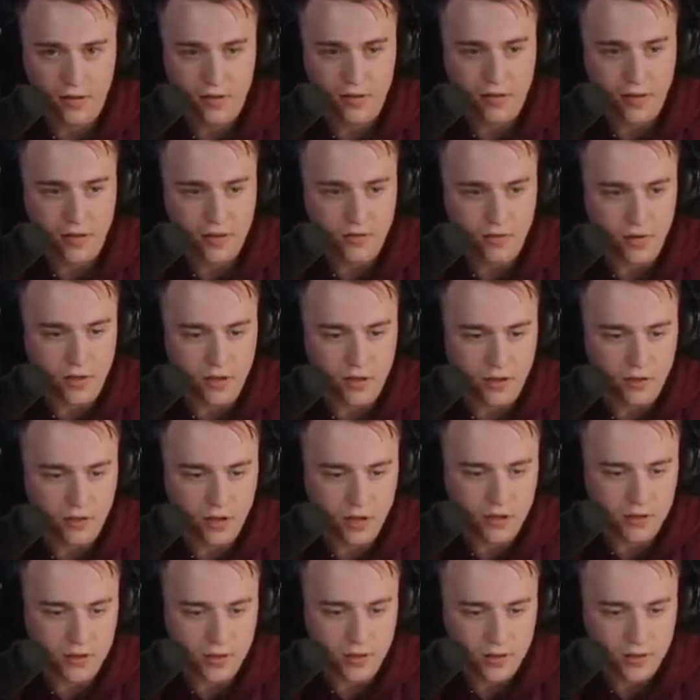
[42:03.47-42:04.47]
That's fucking
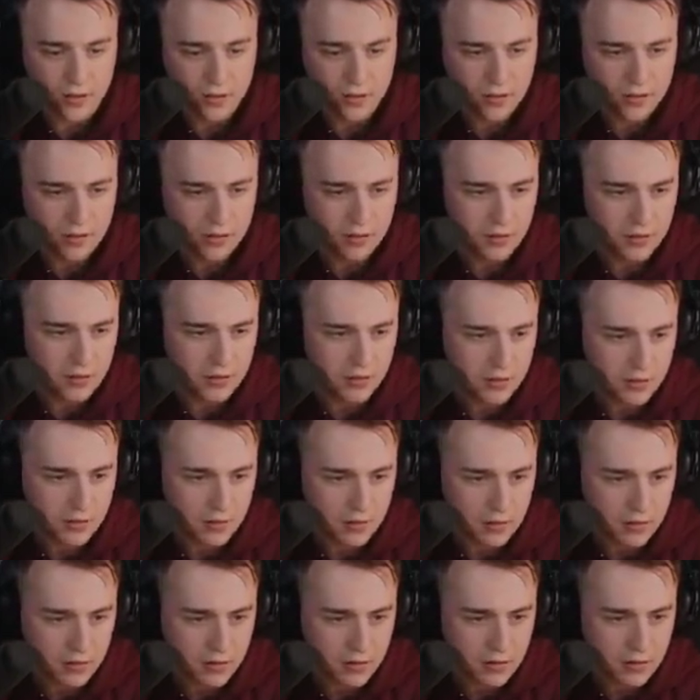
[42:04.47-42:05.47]
crazy.
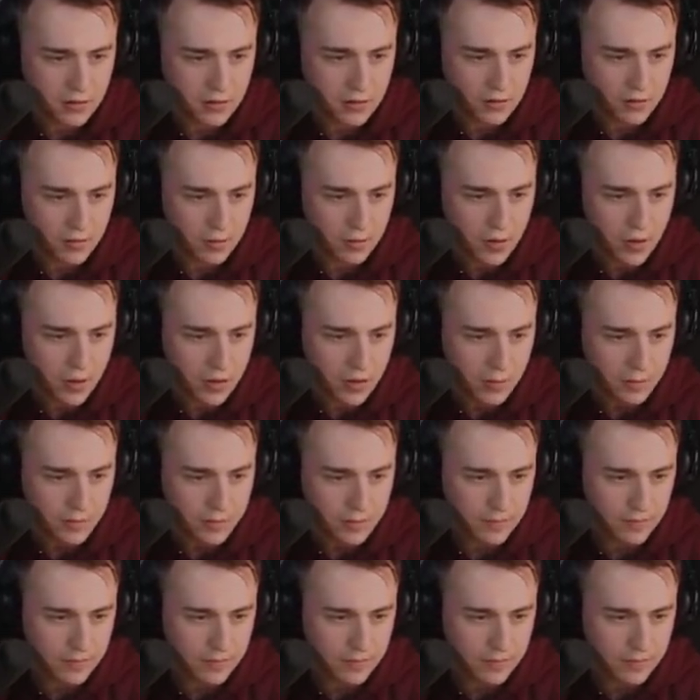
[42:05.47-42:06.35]
Whoop.